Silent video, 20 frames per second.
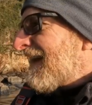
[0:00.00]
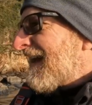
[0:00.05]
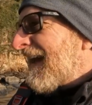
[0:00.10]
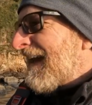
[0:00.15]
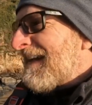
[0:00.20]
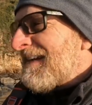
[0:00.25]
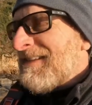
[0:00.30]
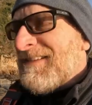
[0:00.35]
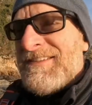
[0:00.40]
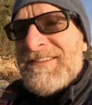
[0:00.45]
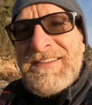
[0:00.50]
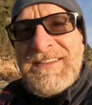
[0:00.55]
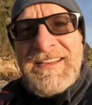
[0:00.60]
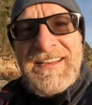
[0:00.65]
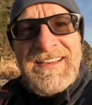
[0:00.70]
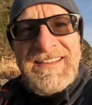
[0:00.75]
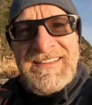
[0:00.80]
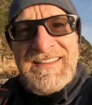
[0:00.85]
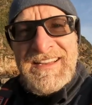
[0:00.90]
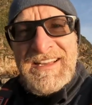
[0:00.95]
And
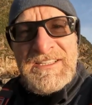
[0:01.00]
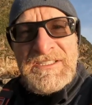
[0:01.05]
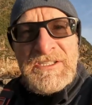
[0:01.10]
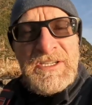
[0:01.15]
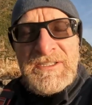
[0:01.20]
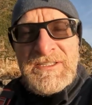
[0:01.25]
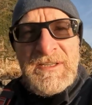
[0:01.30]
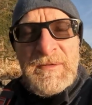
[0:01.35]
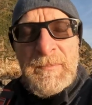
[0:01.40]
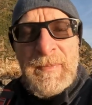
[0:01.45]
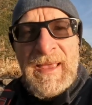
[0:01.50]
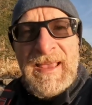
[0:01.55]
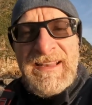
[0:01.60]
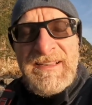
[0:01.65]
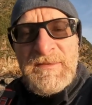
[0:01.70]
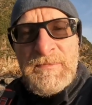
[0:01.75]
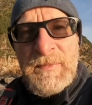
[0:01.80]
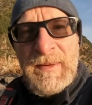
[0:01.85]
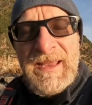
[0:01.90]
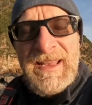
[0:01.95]
that's just the
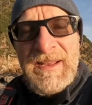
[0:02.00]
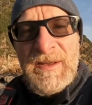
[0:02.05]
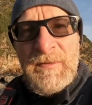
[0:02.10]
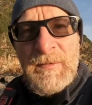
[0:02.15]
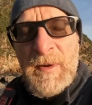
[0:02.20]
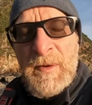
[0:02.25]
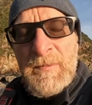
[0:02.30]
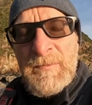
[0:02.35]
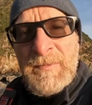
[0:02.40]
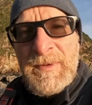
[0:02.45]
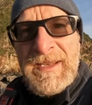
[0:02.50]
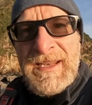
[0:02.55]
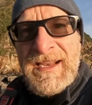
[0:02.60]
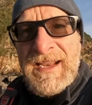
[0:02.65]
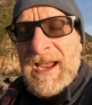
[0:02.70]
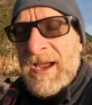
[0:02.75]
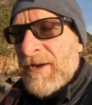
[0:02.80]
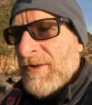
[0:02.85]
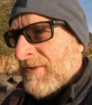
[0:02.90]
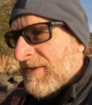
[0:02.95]
best bit about
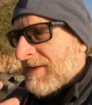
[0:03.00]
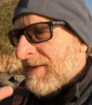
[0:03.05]
being out.